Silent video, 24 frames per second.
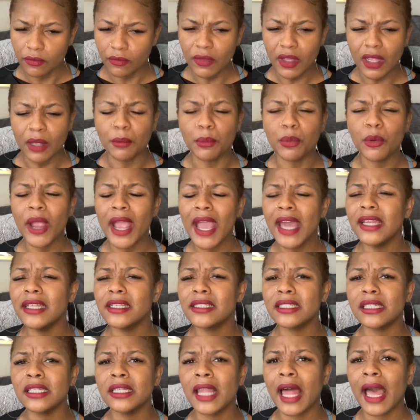Brad
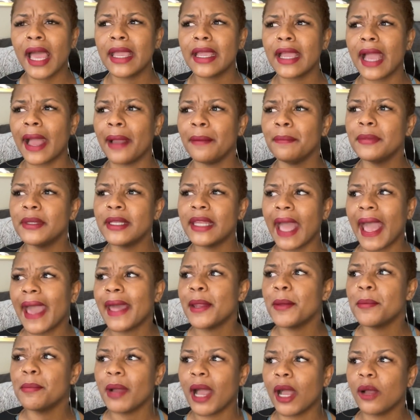is like, I'm
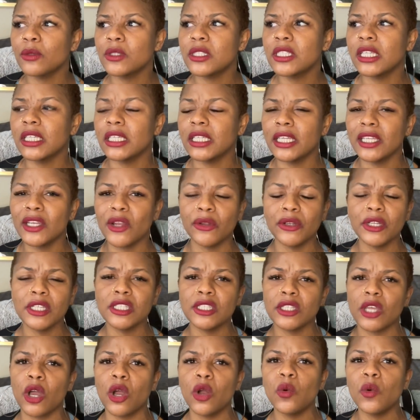not about to get on a
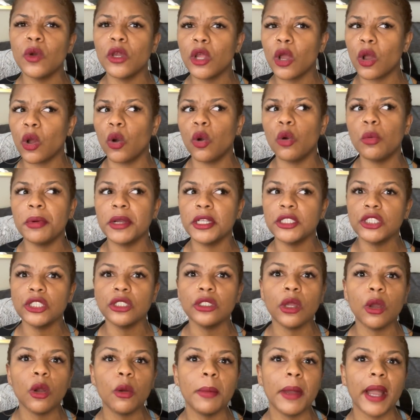song with a whole bunch of
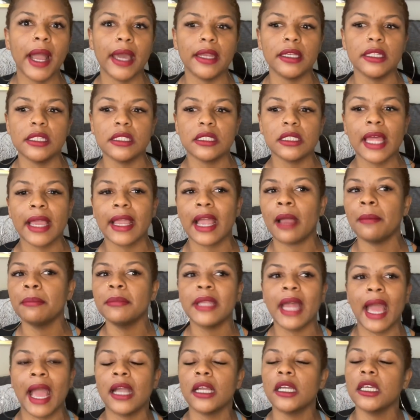nobodies. Like, I'm
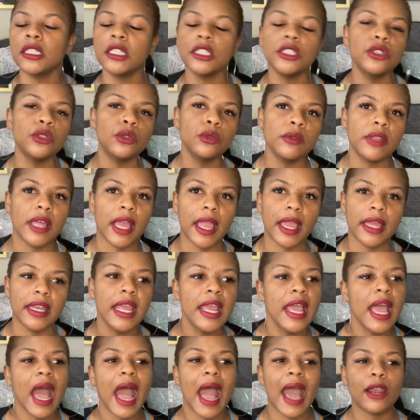not going to do that.
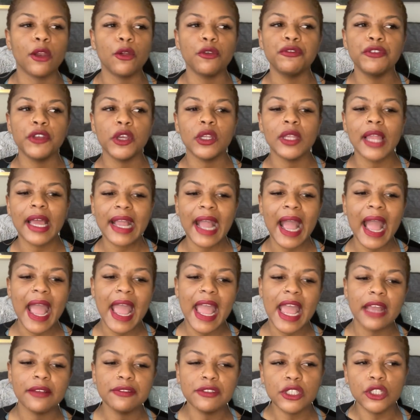I don't feel like I
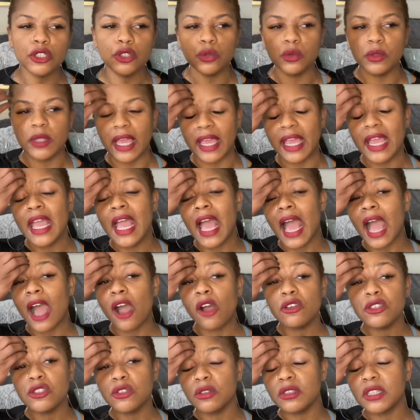have to do that. I
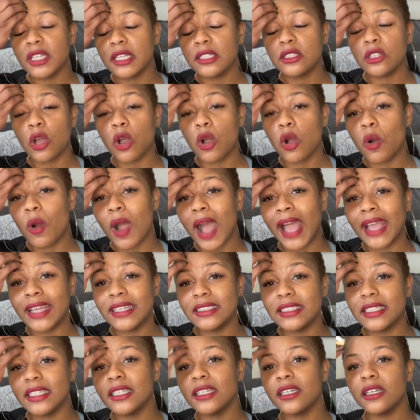also think the whole
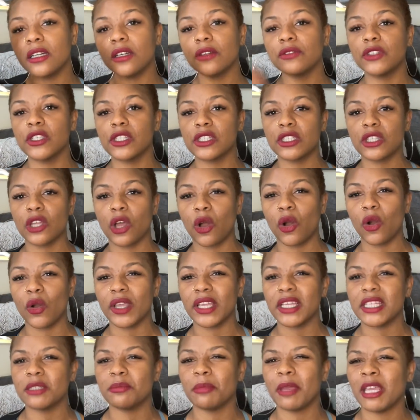idea of the song
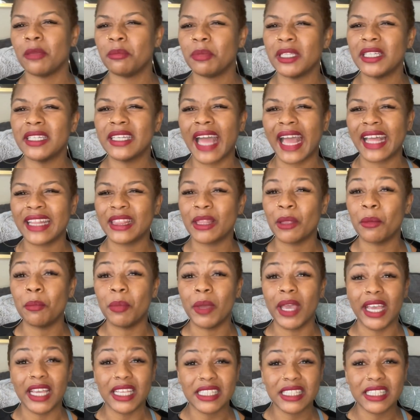is maybe not the
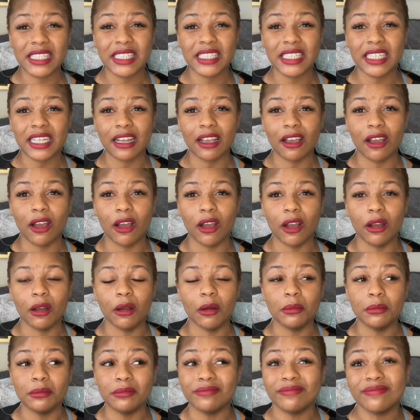best.
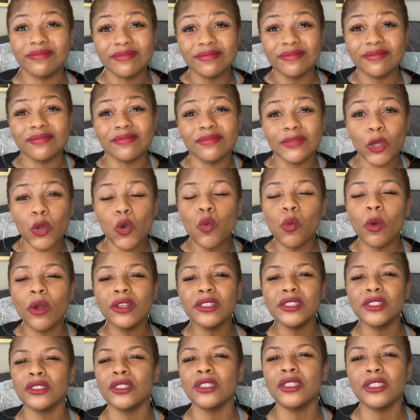Who
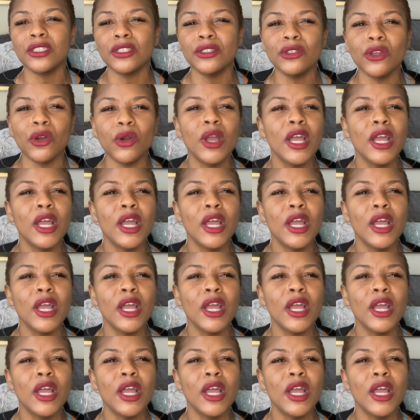wants to, you know,